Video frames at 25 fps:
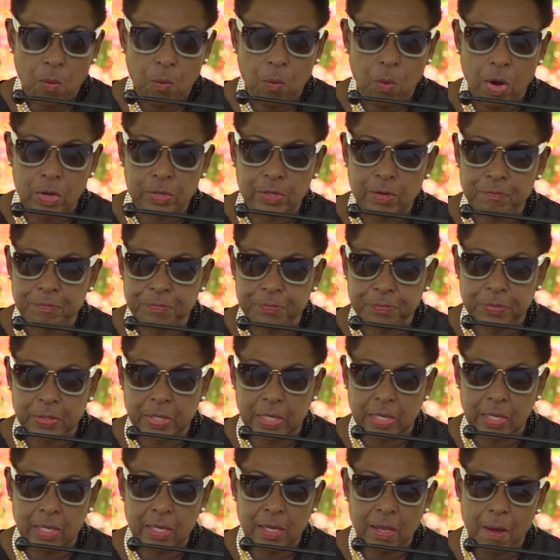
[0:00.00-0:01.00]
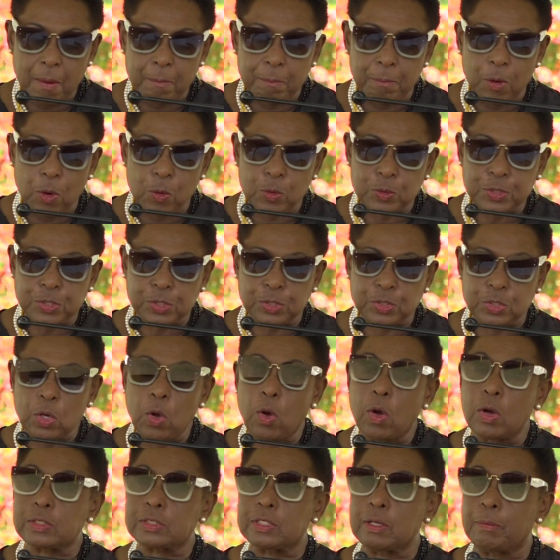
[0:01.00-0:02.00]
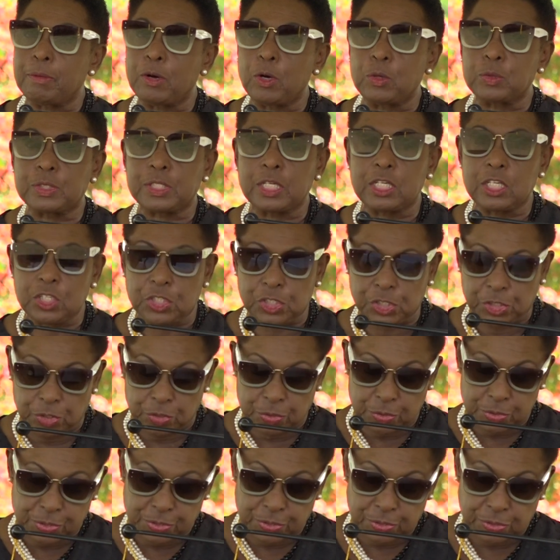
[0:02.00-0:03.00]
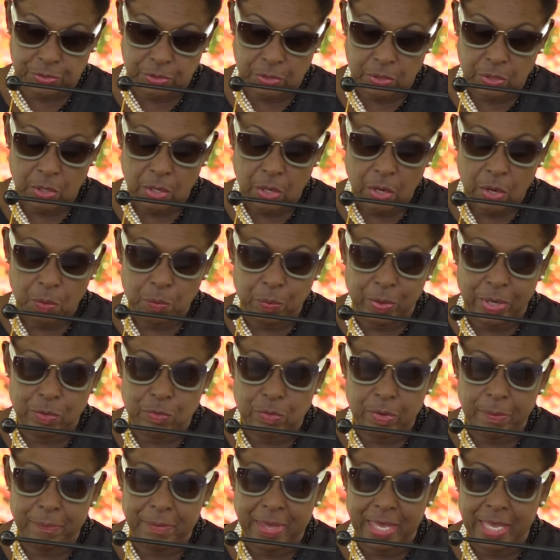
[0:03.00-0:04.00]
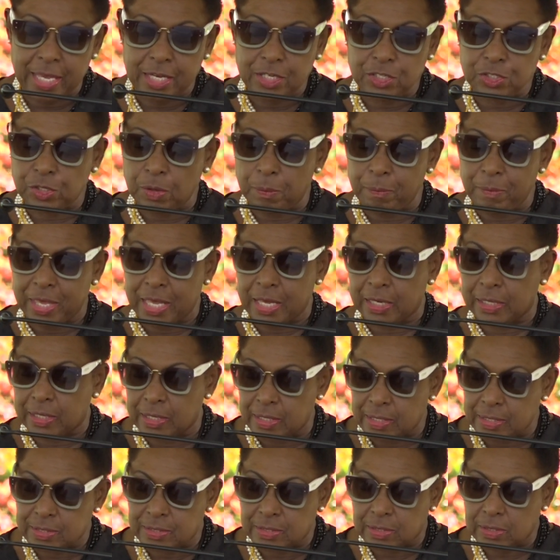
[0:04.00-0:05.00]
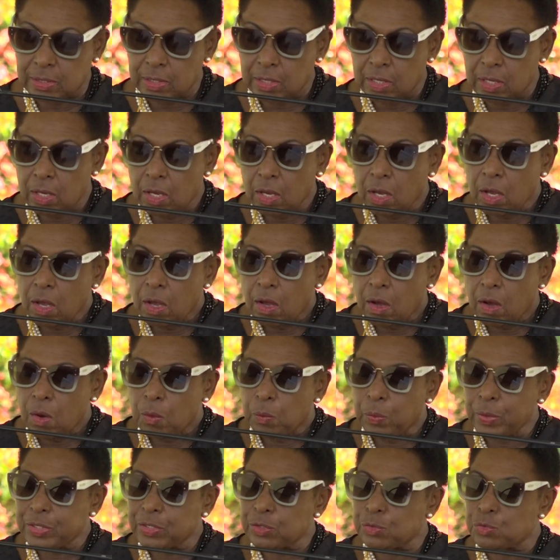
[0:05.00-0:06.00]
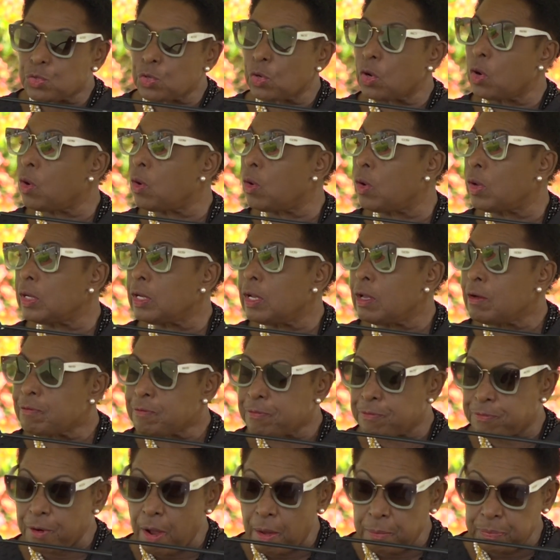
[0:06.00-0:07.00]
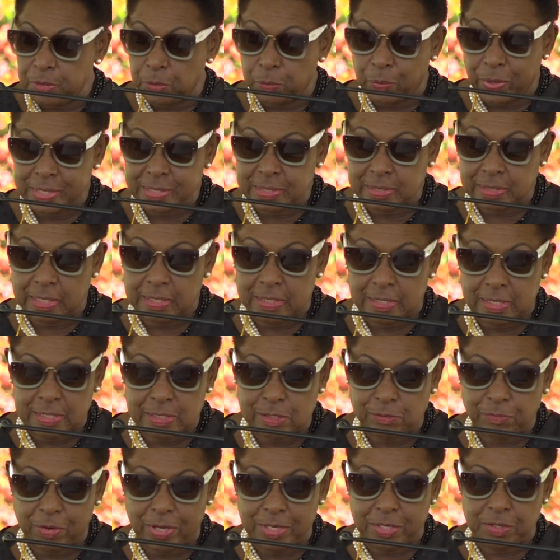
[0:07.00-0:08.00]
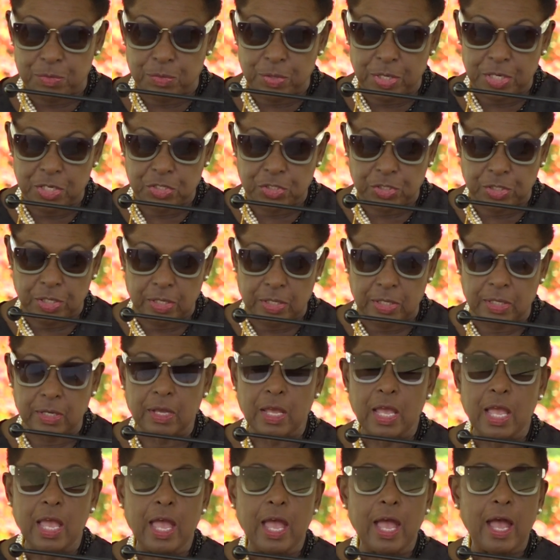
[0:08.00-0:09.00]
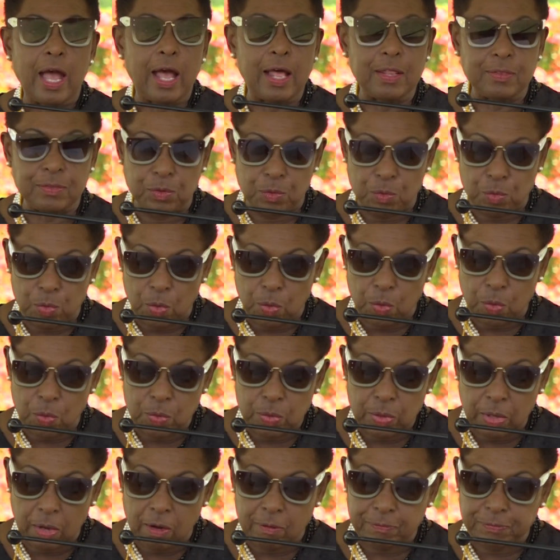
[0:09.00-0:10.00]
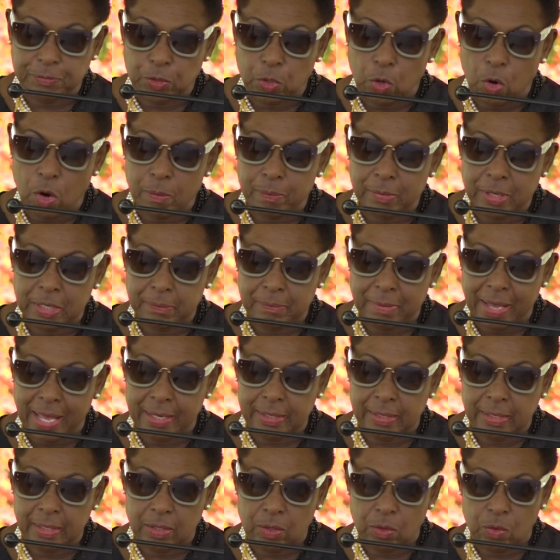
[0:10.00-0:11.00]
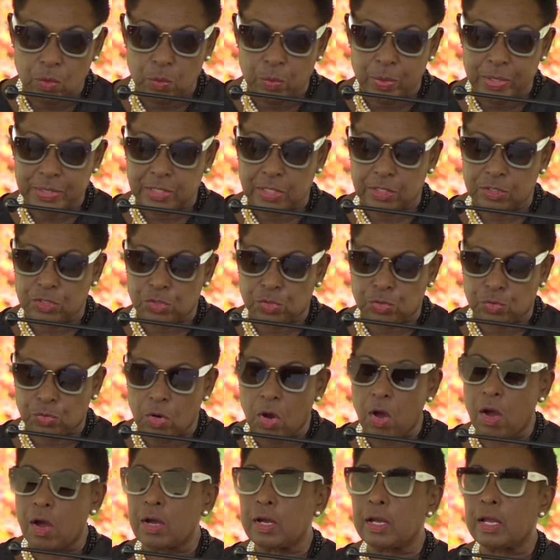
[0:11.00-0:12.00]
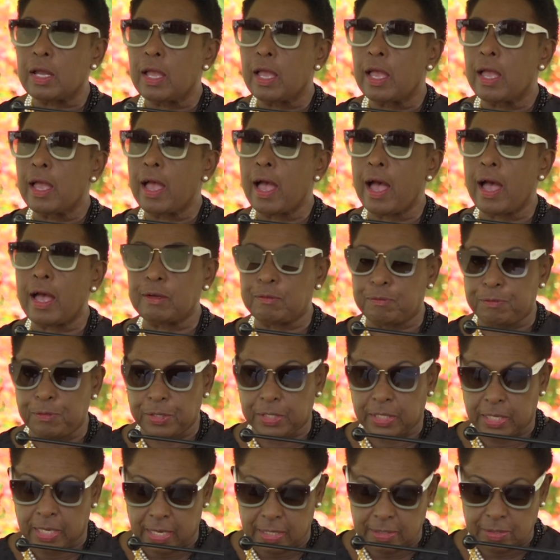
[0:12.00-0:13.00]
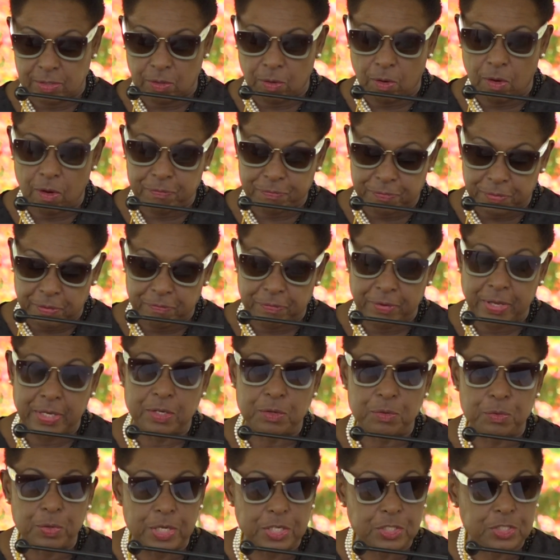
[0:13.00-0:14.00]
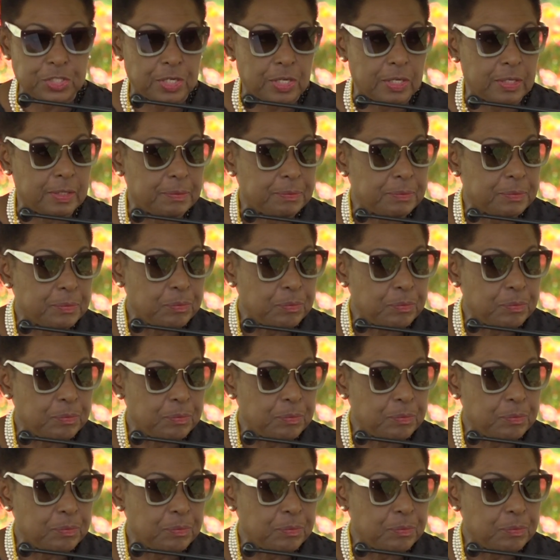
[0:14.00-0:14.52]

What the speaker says: One of the most talked about issues will remain Jamaica's withdrawal from the West Indies Federation and the role of Norman Manley, who was a strong advocate of the Federation.